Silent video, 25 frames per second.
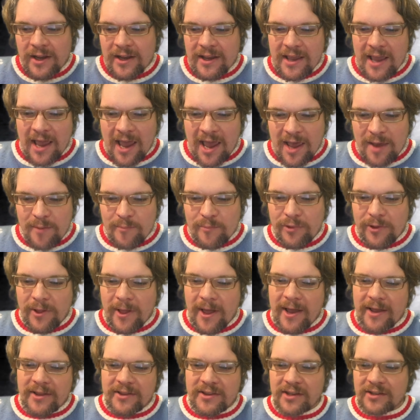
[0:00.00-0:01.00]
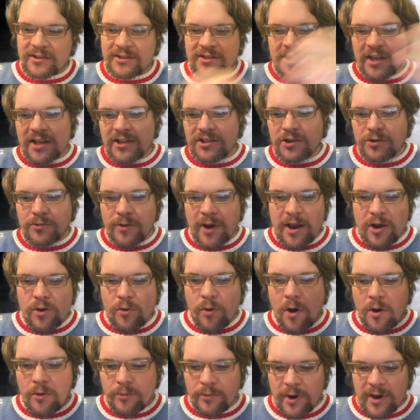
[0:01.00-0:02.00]
Gameplay. That, see, that's a great
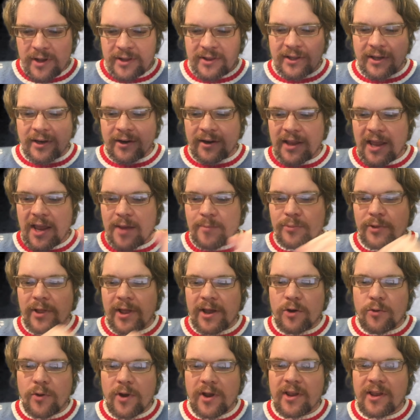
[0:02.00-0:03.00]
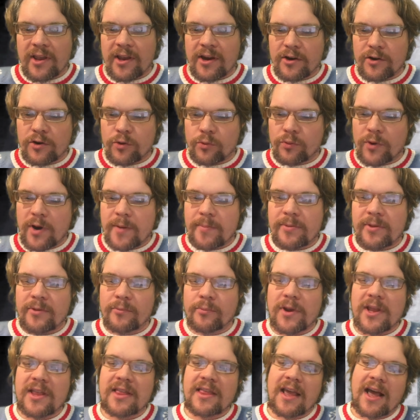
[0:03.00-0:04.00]
quote right there. Gameplay. Quick here to rip,
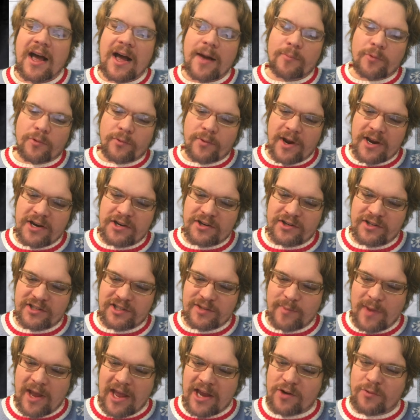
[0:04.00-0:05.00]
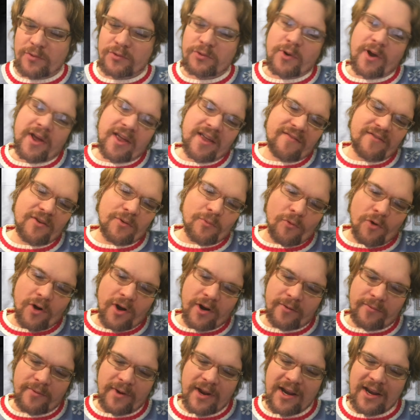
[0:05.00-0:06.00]
read the operations manual. Do I even want
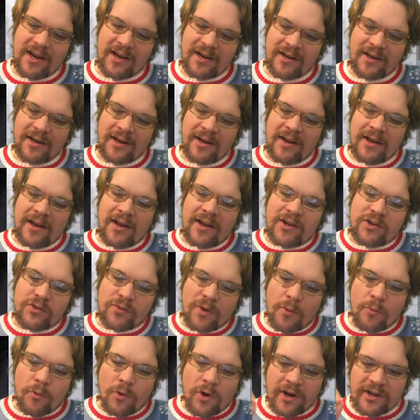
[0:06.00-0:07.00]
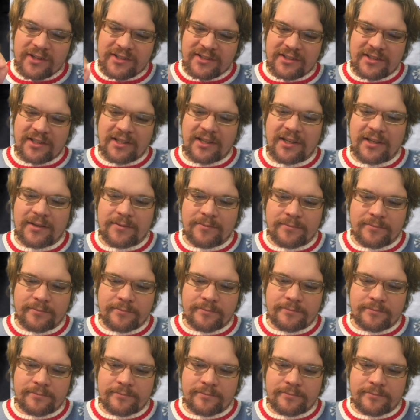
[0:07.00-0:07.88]
to read it? Do I want to see it?